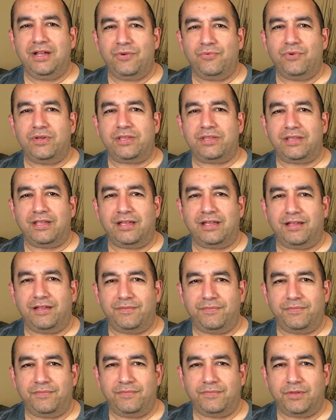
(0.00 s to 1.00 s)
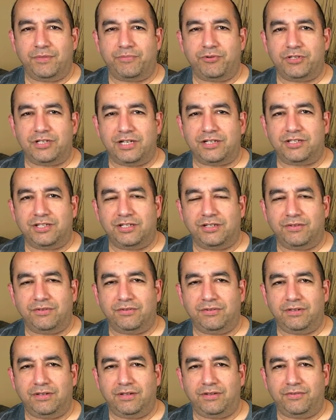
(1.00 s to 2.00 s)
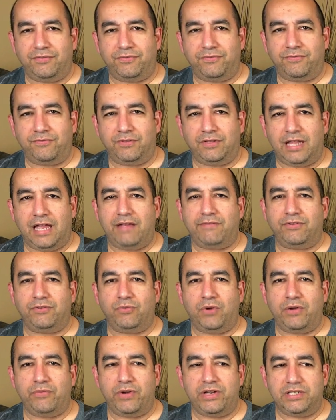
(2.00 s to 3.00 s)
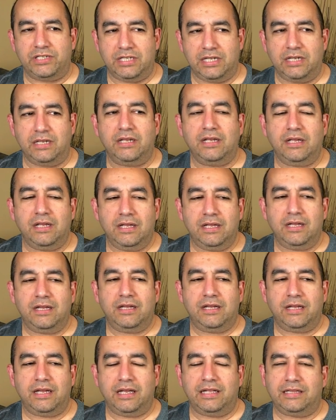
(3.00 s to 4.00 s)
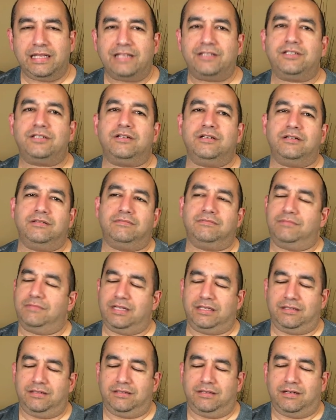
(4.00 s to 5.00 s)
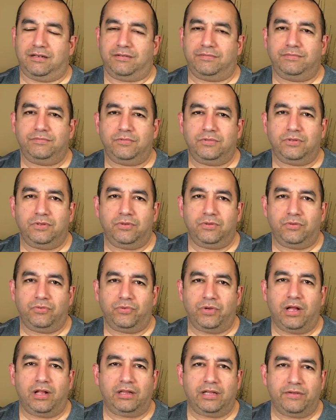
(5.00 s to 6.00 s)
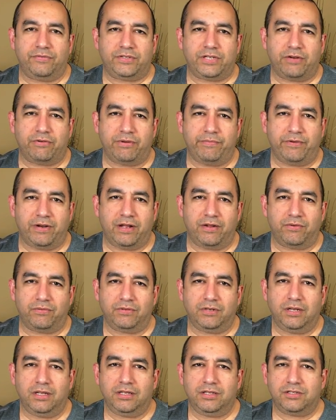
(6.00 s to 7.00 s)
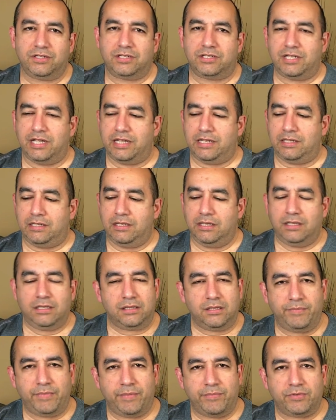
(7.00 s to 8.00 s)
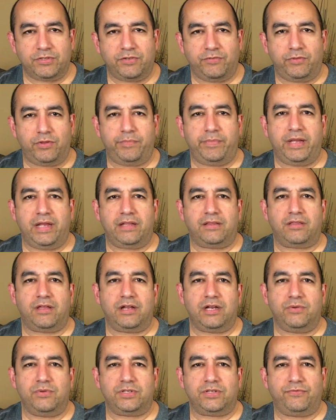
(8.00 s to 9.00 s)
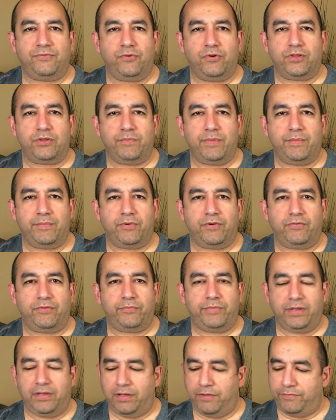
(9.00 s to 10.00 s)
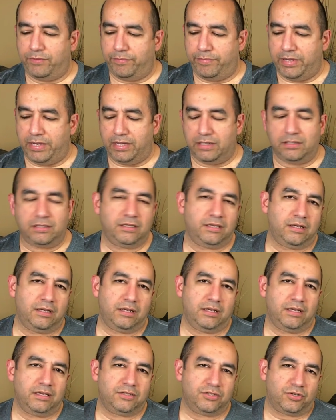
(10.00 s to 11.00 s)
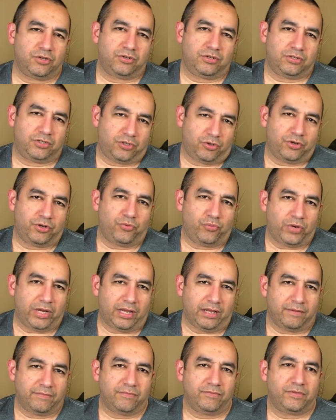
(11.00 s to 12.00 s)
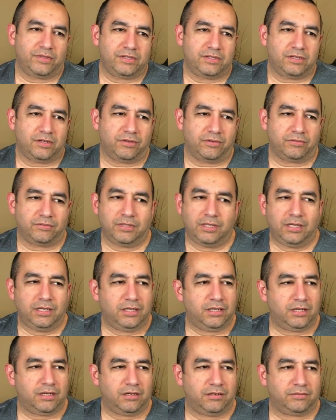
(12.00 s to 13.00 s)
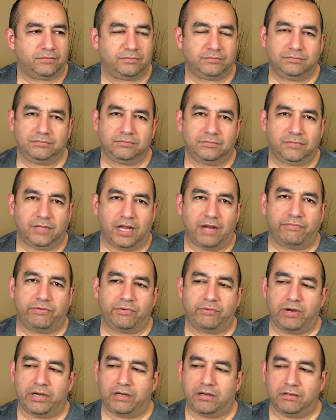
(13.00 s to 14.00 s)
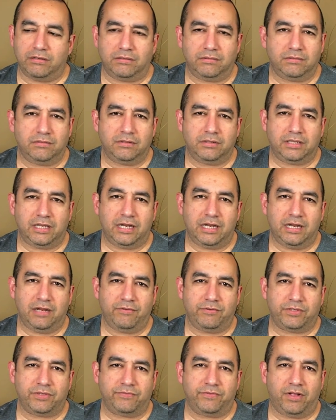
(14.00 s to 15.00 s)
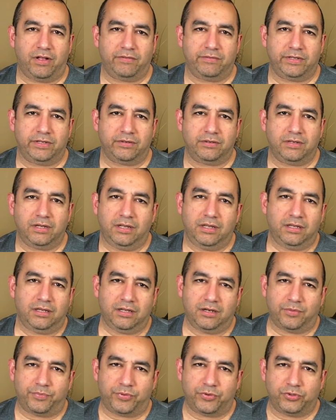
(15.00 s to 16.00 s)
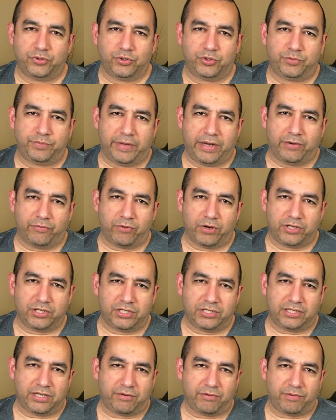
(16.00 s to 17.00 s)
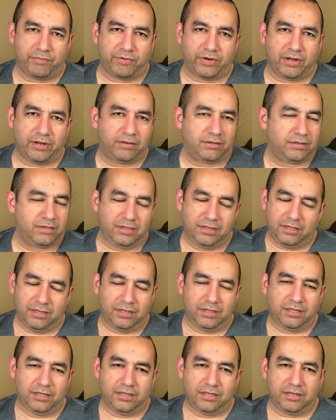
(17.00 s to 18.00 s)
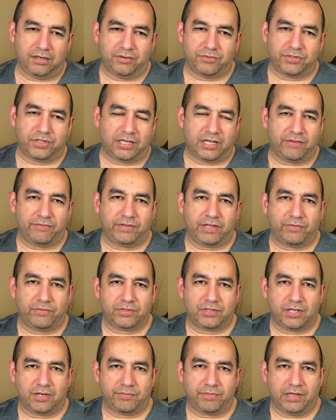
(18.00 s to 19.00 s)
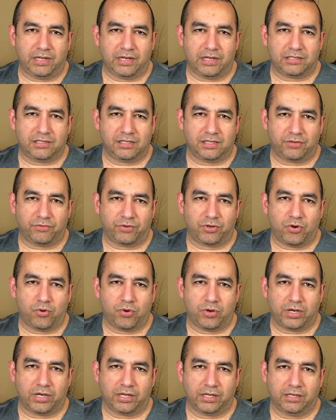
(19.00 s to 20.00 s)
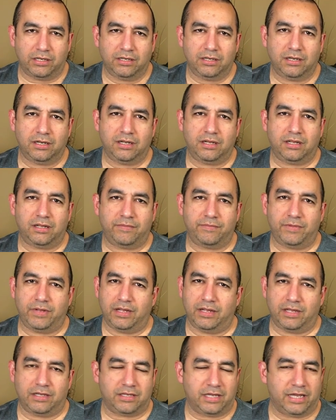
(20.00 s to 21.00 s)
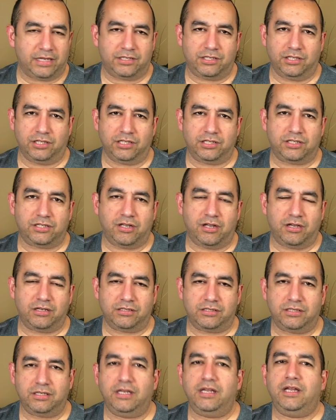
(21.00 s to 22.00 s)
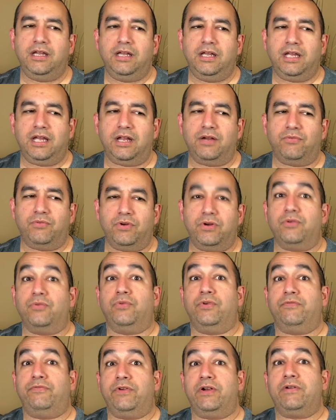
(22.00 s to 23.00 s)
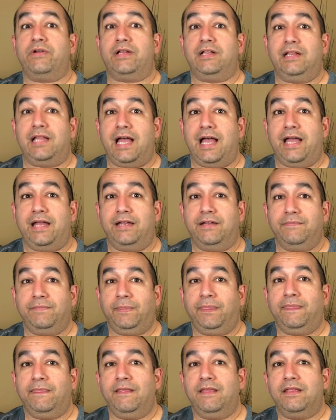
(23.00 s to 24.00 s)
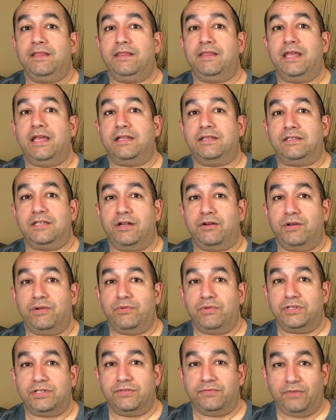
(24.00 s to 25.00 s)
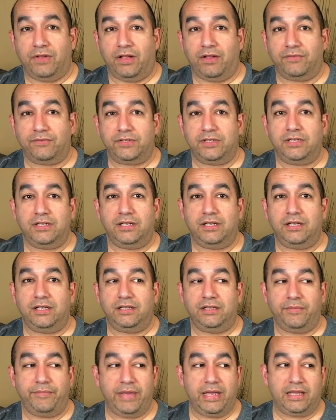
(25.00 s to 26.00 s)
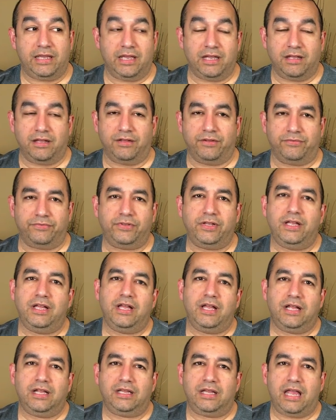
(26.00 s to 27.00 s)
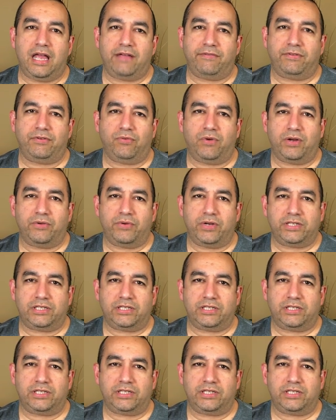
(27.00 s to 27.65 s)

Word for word: with um, the production of, of Live in Y Y Z, and that's good. That, you know, we all love Terry Brown, just like the members of the band thought he was a fourth member of a, of the band. So so did we. So you know, every record that he was involved in, you know, produced by Rush and Terry Brown, you know, it was a given that was going to be an excellent recording, um, excellent songs, and we're we're very glad that Terry was involved in the making of Live in Y Y